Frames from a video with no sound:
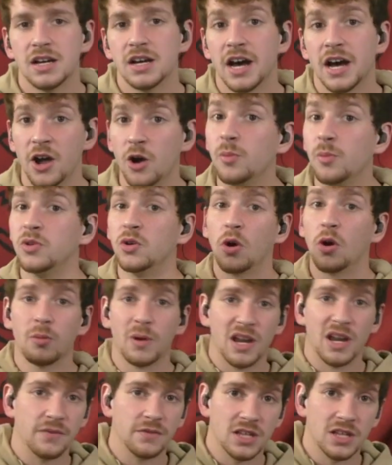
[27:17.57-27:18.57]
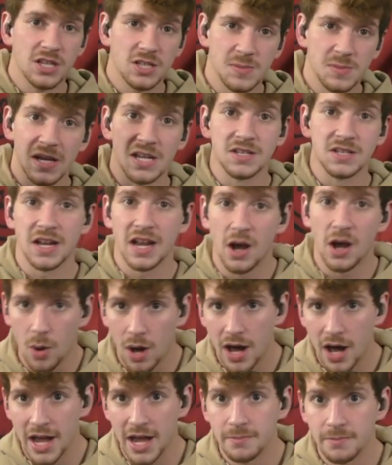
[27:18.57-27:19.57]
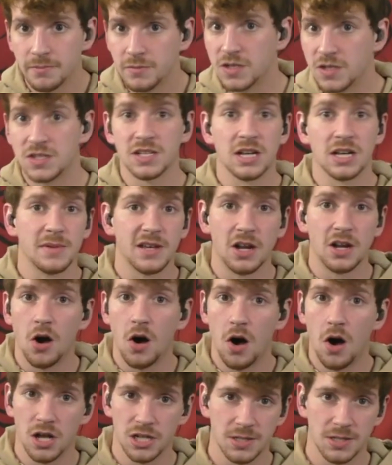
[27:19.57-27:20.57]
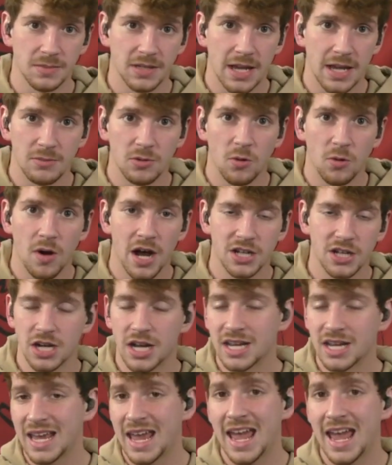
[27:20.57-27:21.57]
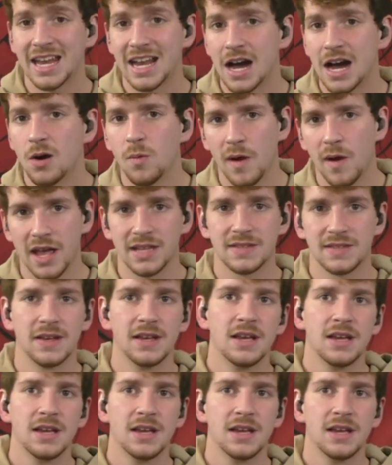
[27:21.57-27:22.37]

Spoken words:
I hope you're ready for this because I know I am. This is going to be an awesome game to watch. I cannot wait.